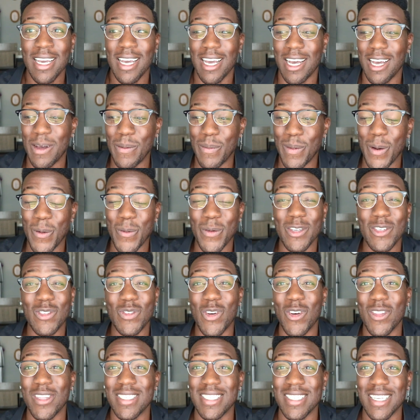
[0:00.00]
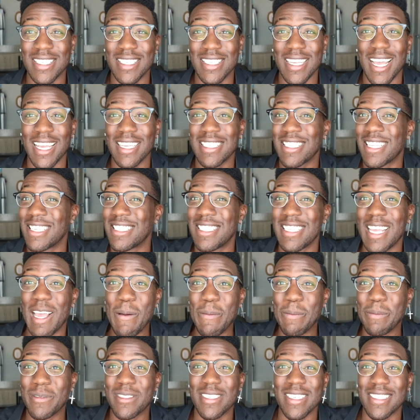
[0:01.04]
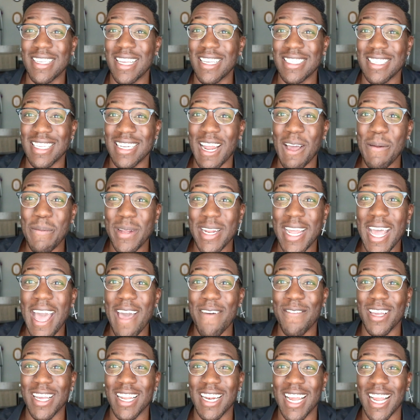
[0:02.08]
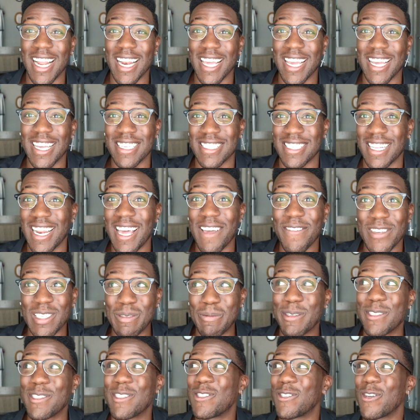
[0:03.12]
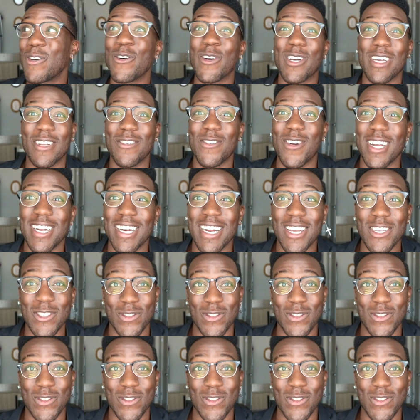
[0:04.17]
I wish you all the success, the same success that I've been having lately, because life has been so good right now.